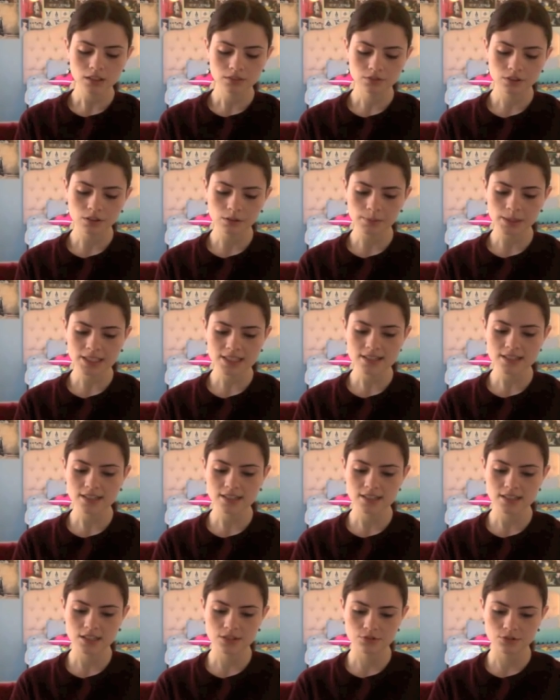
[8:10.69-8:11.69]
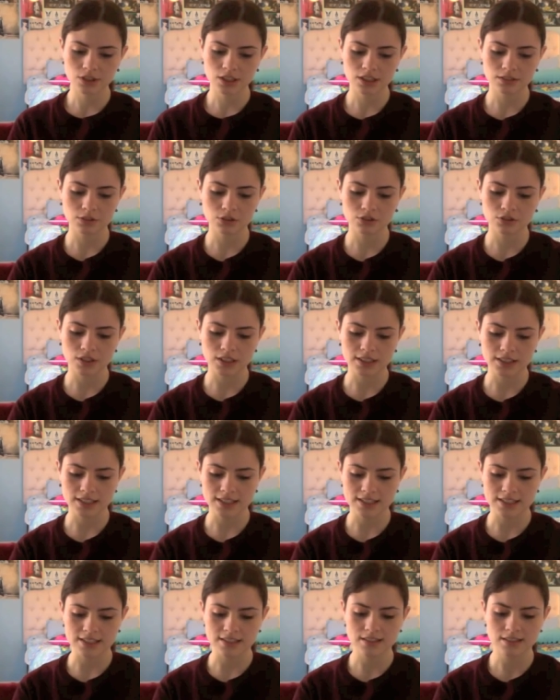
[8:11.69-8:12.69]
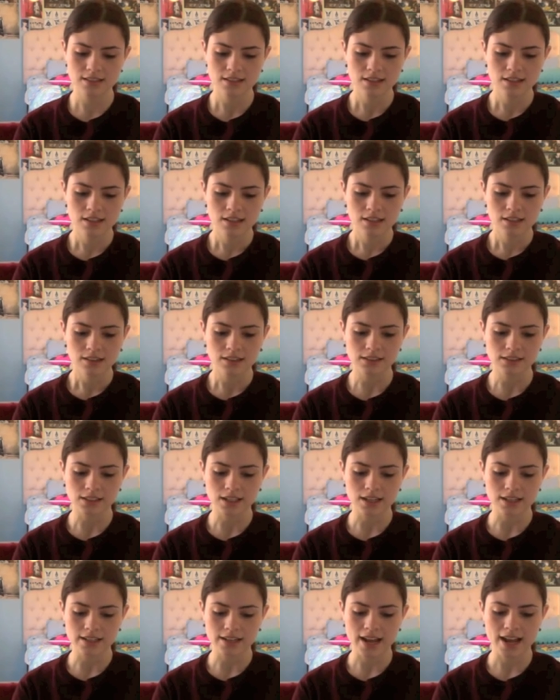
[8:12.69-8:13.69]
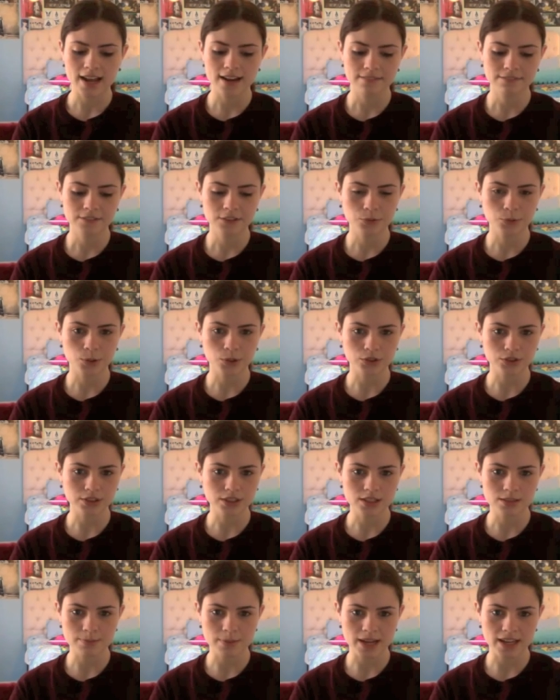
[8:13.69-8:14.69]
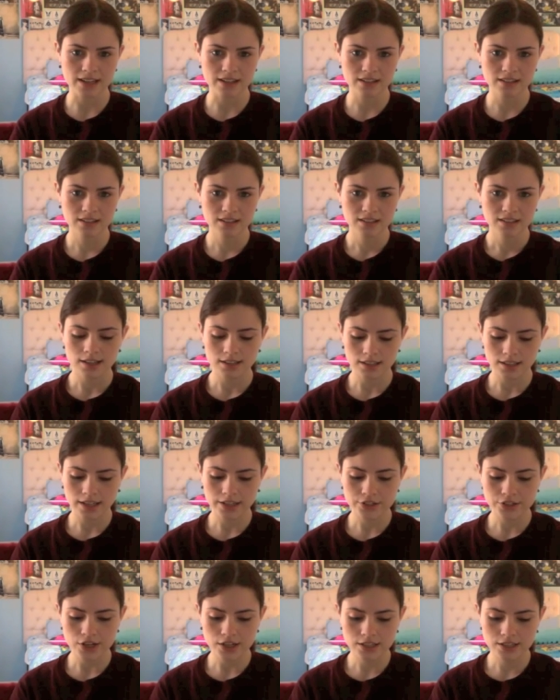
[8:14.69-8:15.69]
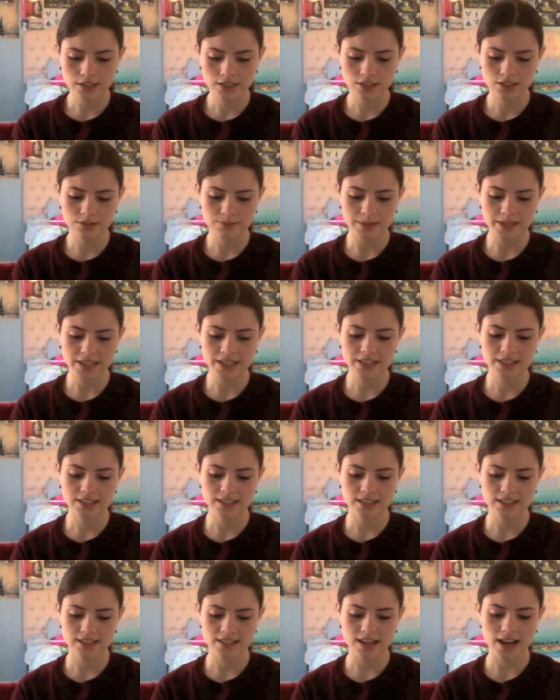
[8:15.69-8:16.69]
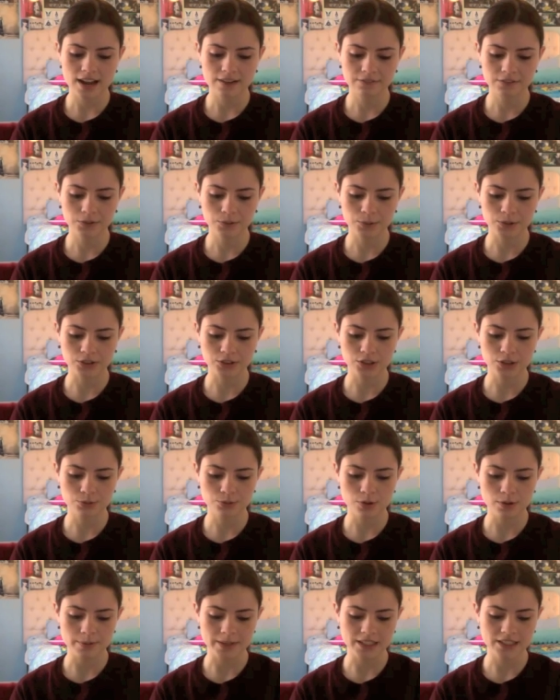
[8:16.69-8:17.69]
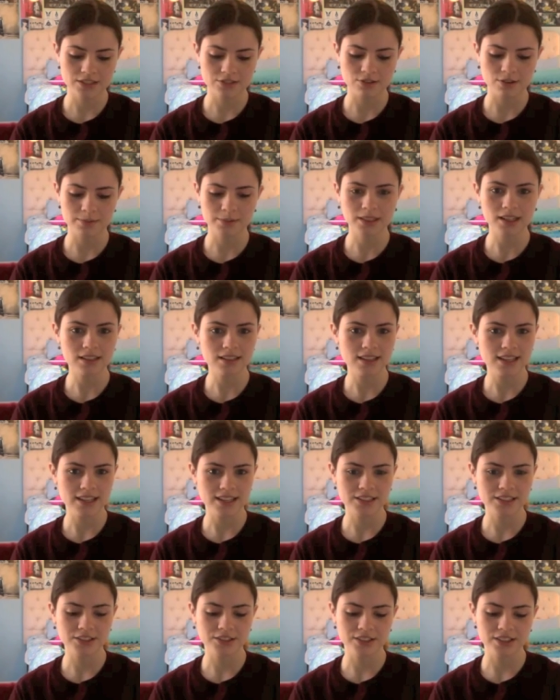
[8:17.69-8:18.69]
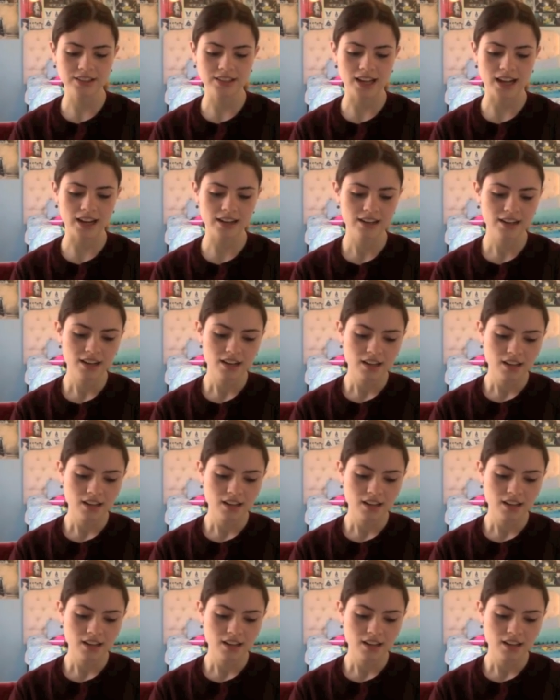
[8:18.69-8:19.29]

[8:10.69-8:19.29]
from SNSD's Run Devil Run is the line, half the world is men. And in A-JAX's To My Ex, they say half the world is women, so I'm glad they included that.